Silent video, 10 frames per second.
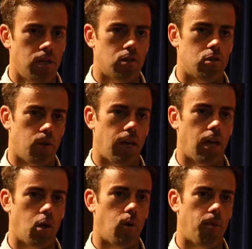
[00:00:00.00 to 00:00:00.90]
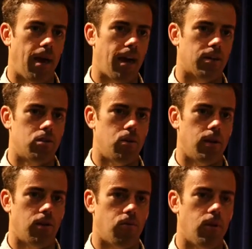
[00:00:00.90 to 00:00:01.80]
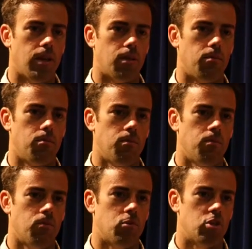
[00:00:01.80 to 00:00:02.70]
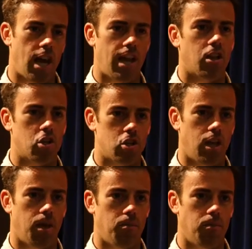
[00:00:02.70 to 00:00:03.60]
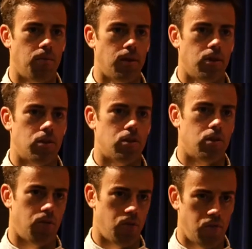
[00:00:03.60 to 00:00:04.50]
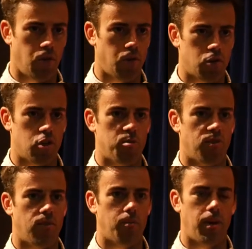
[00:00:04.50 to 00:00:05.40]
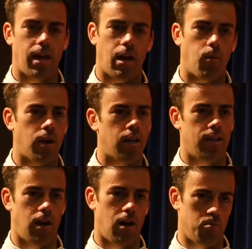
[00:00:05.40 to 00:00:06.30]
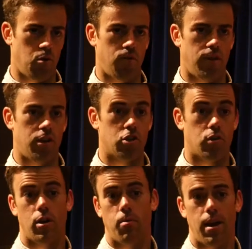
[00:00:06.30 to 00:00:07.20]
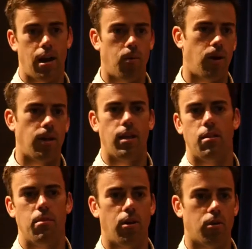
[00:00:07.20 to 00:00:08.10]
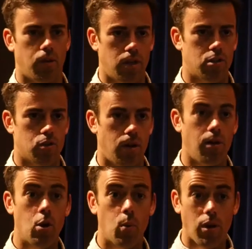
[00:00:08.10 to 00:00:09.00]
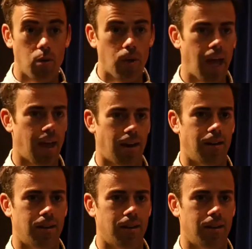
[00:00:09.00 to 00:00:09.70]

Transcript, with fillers: So again, going back to it, if we could challenge them to fulfill their dream. If they, man, I want to get in the automotive industry, or man, I want to get in the medical industry, well, you can.